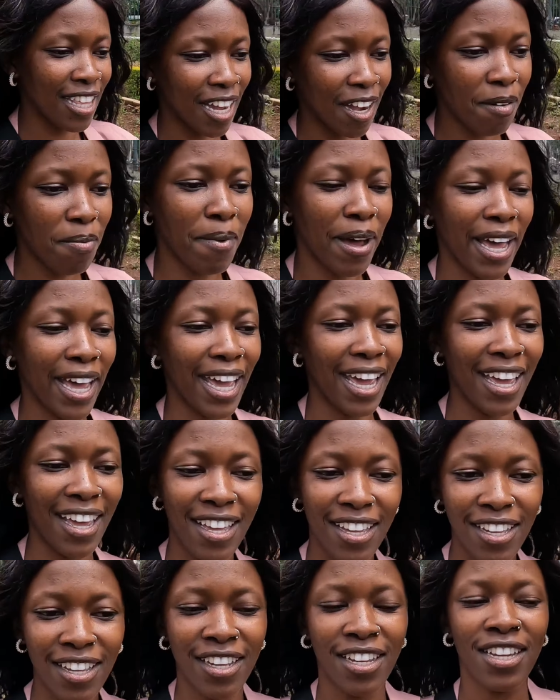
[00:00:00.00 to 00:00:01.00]
think, my,
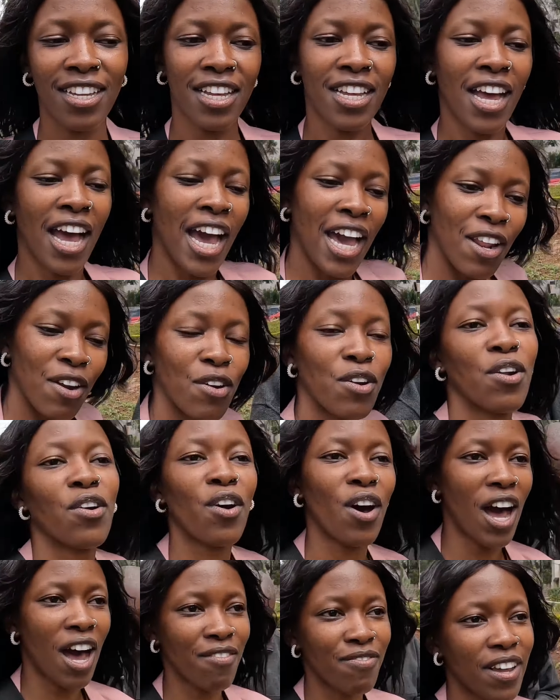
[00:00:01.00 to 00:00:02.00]
I don't
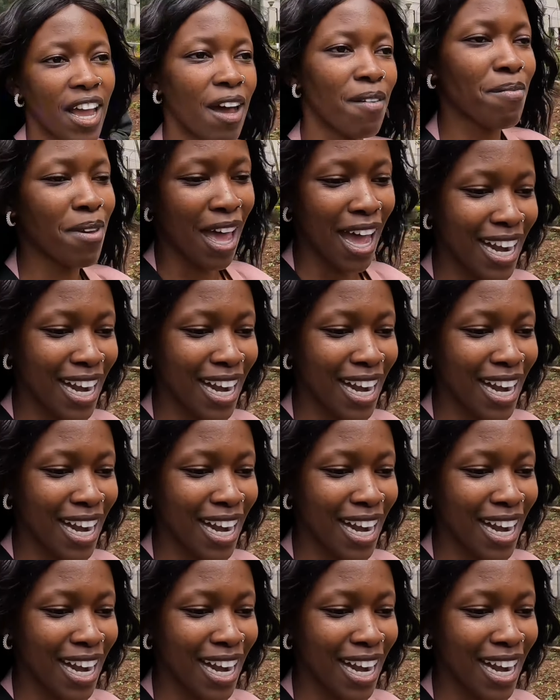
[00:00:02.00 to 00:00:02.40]
know, I've come